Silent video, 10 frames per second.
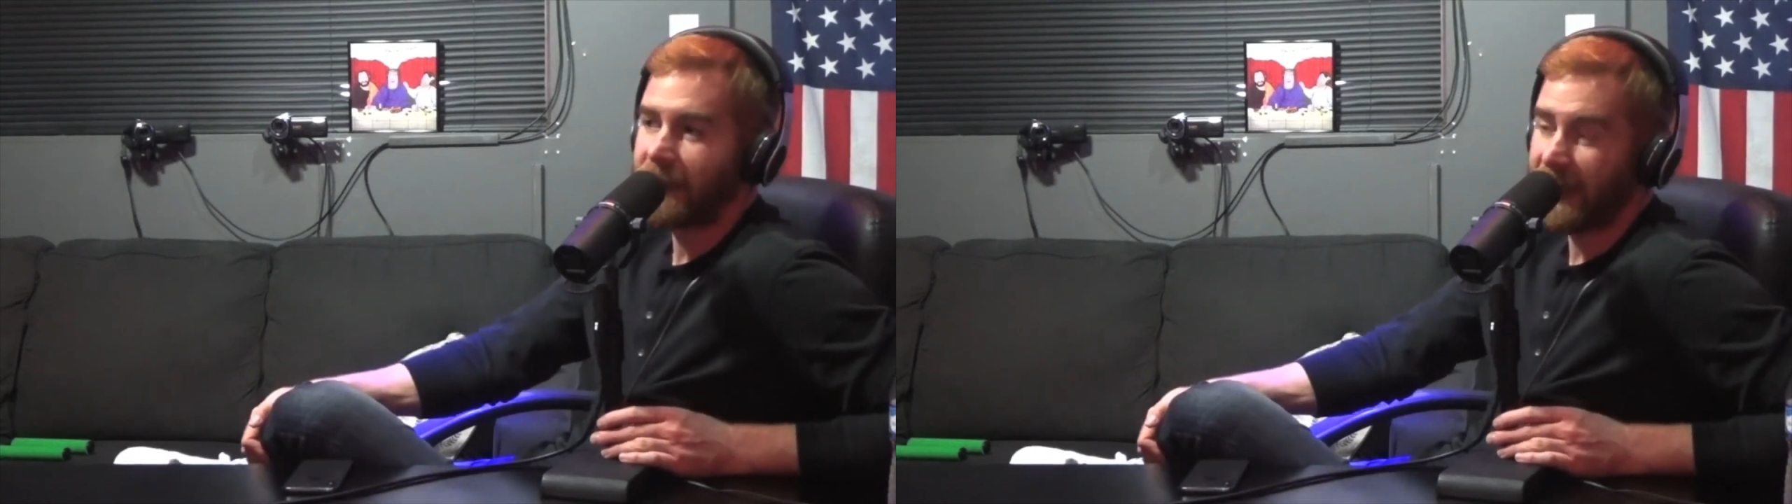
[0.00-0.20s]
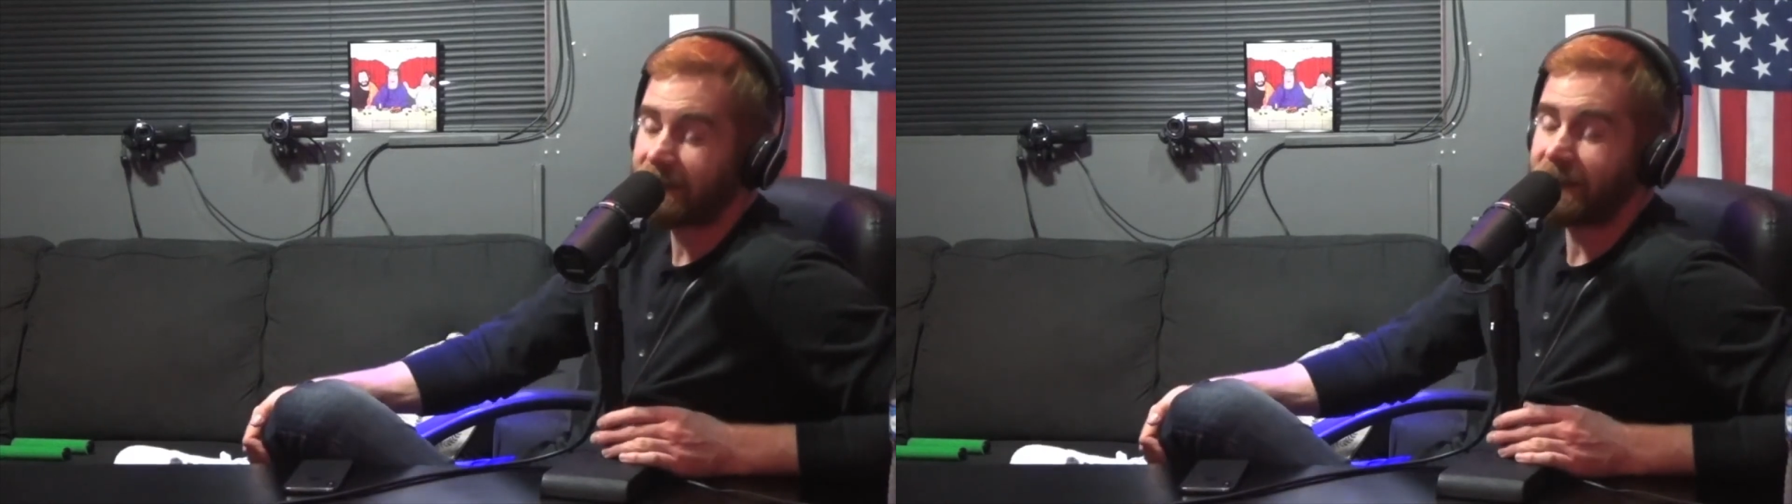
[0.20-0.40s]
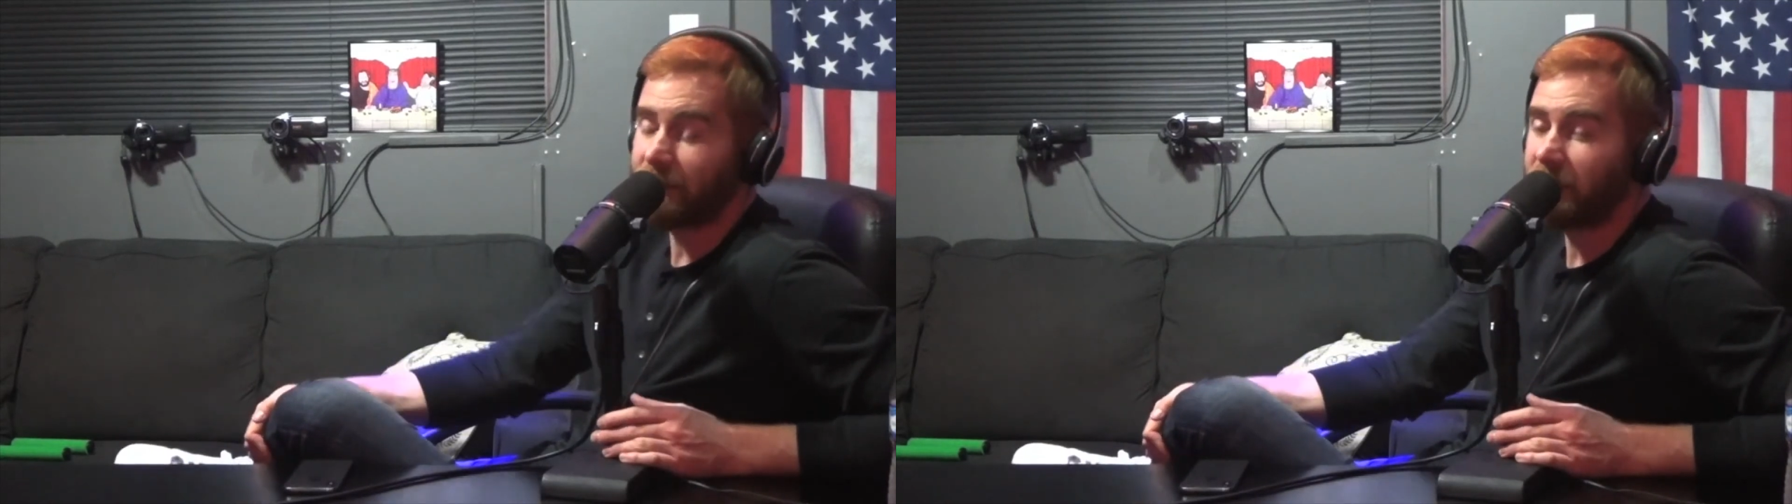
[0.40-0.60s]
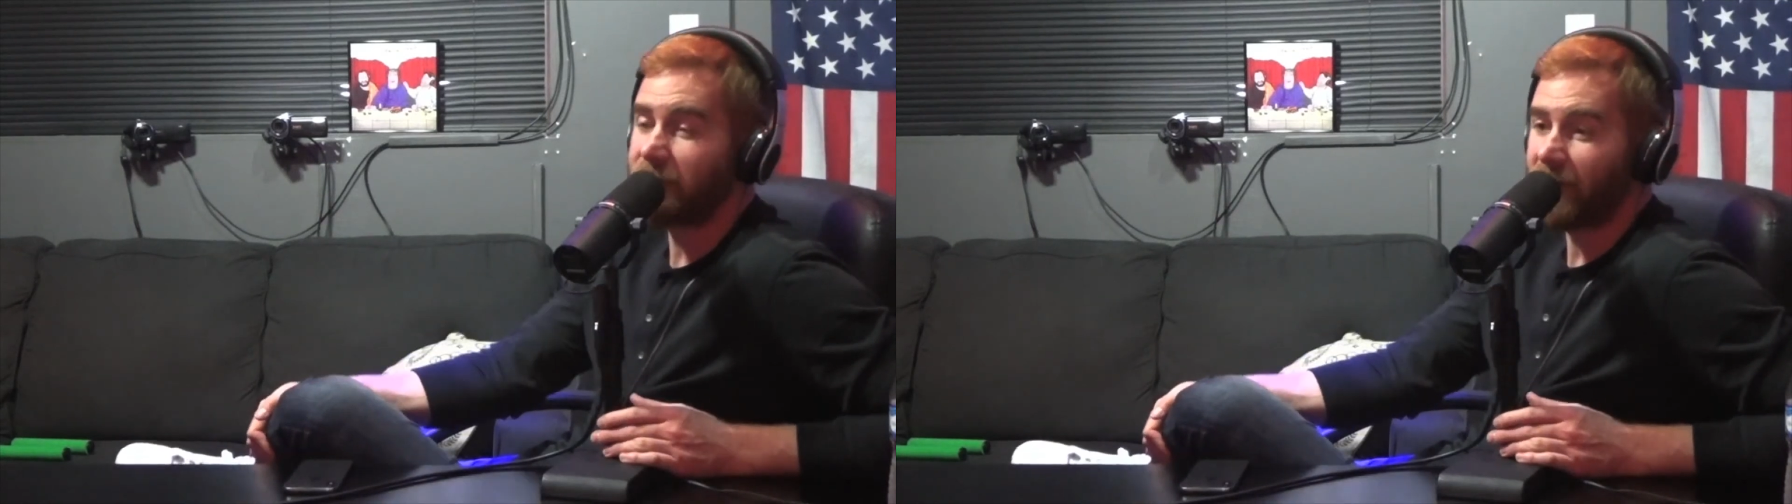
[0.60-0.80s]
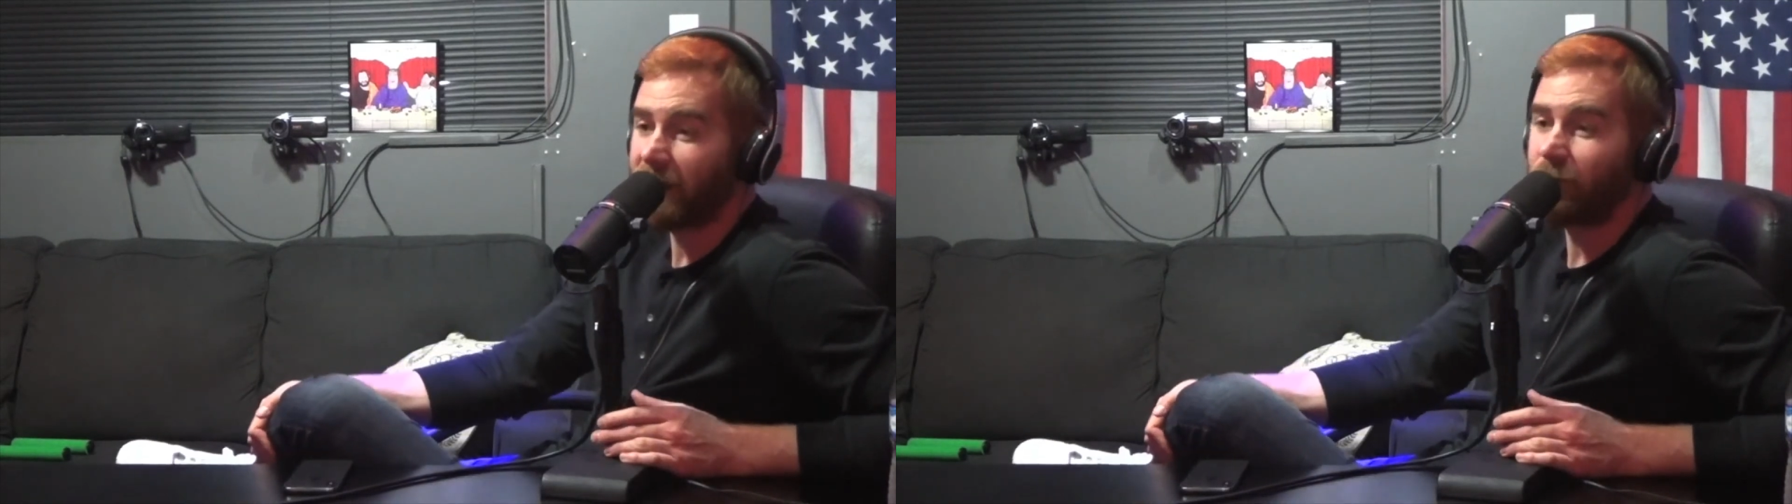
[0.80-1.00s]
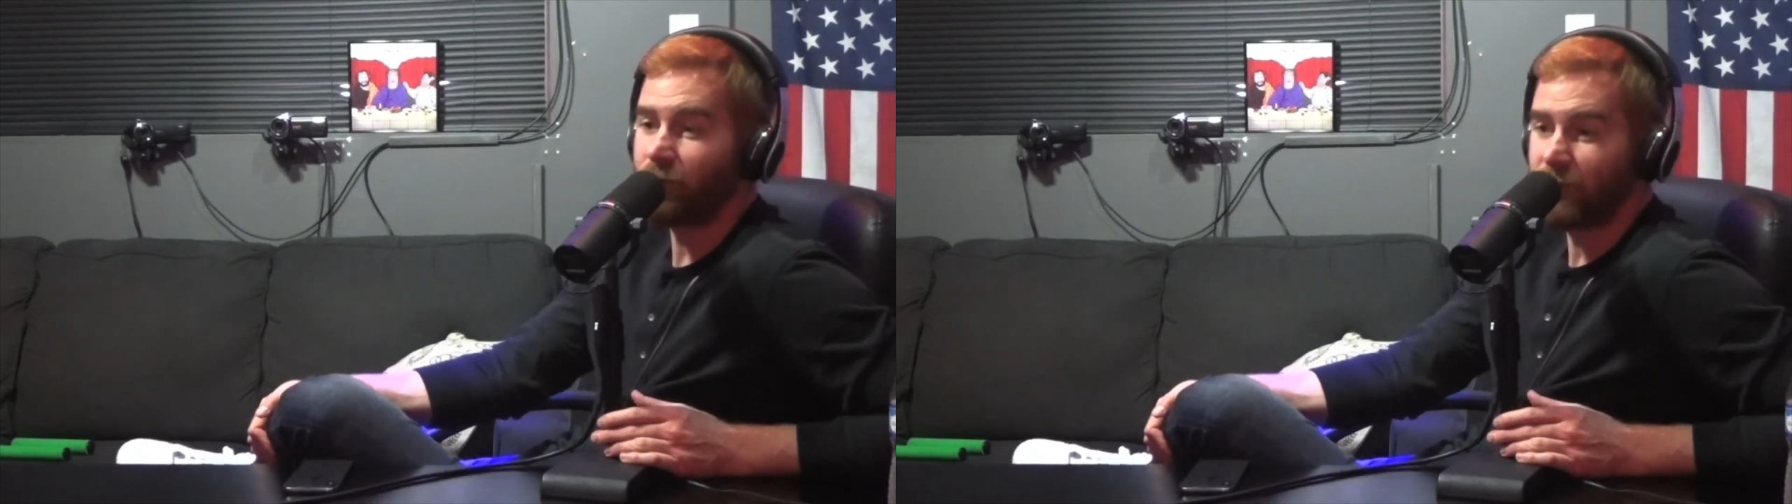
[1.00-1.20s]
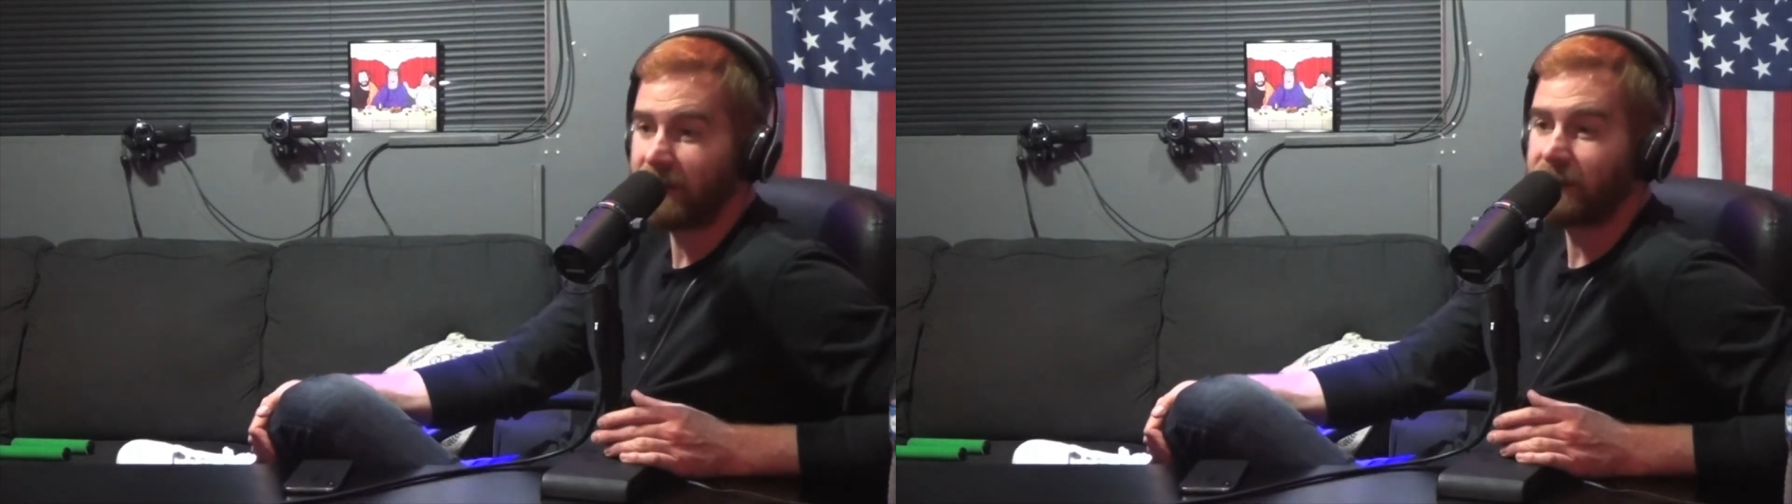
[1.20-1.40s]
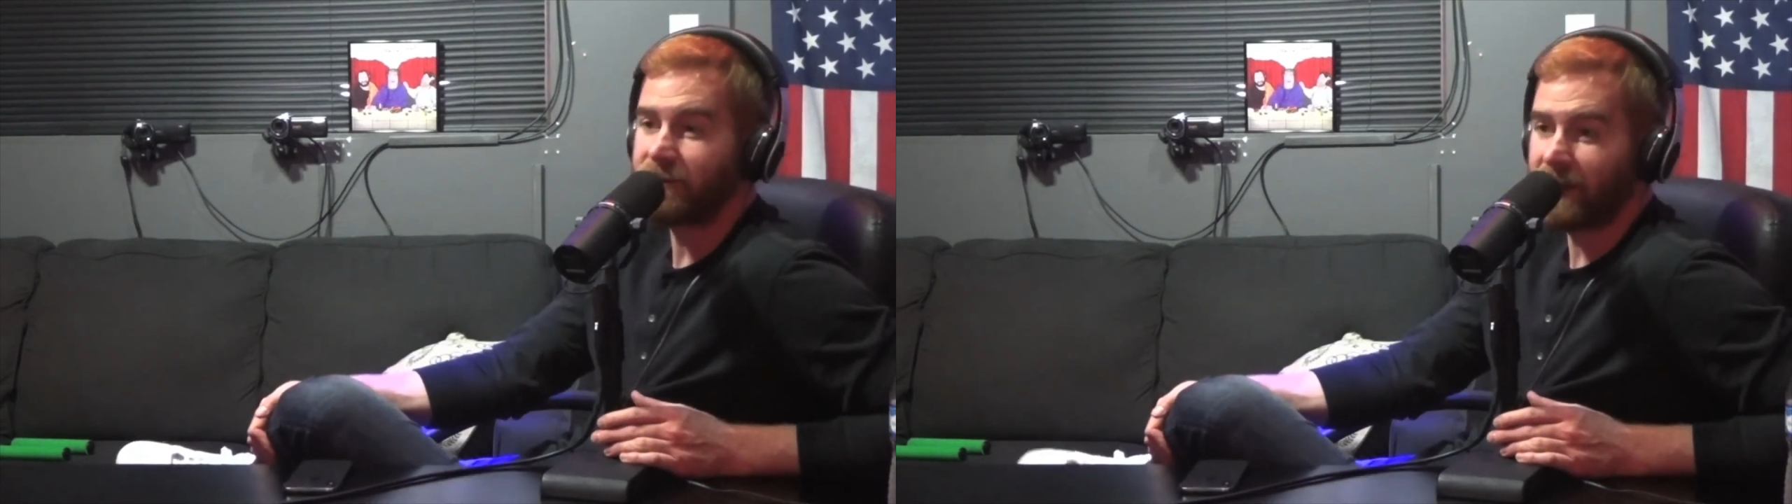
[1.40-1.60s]
acting can be fucking
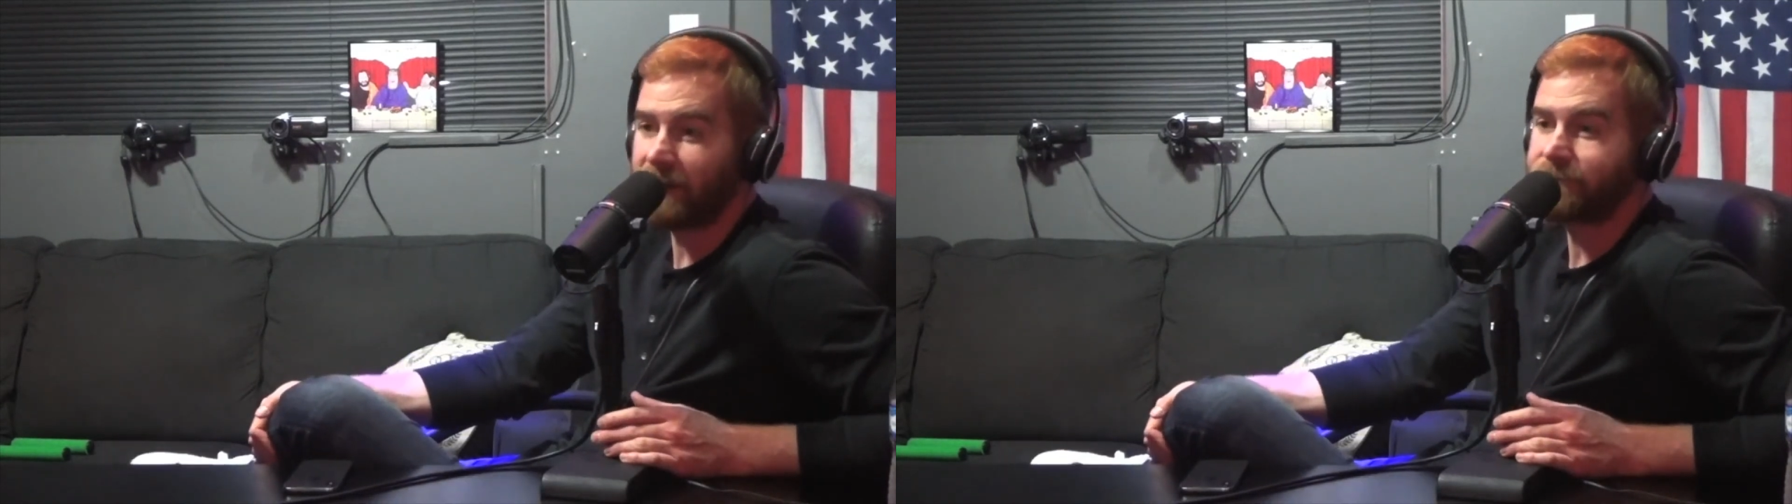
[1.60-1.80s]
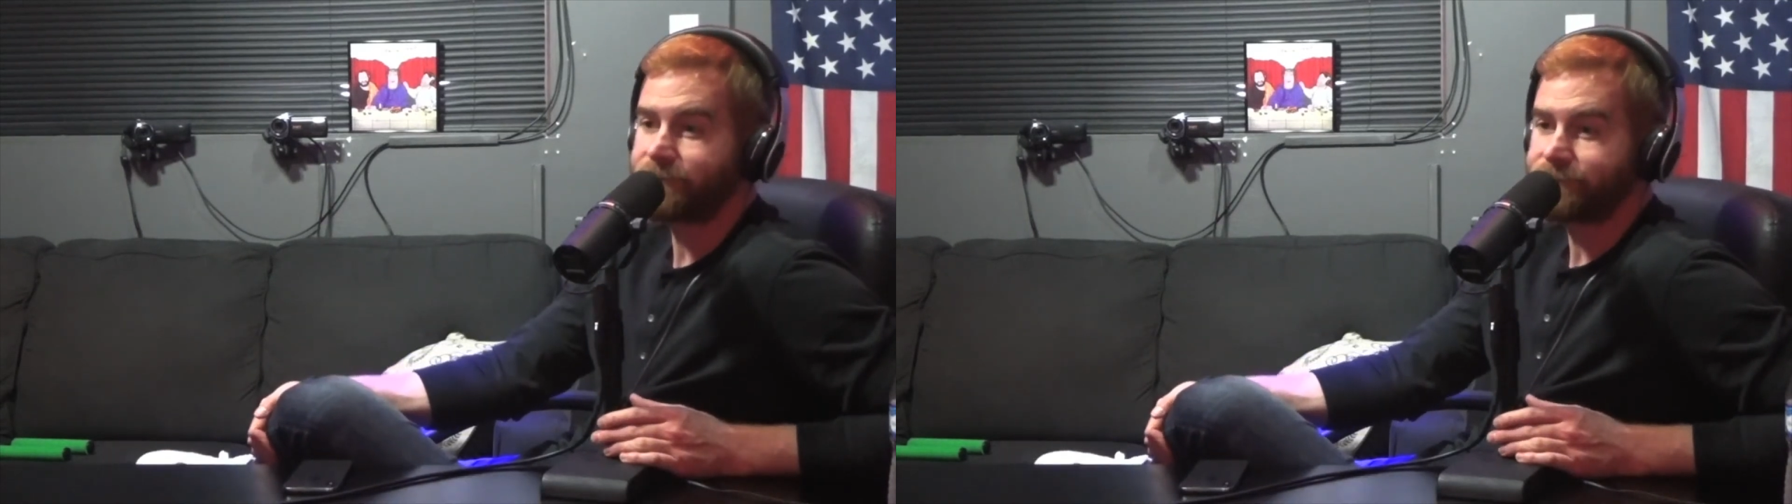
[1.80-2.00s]
really fun.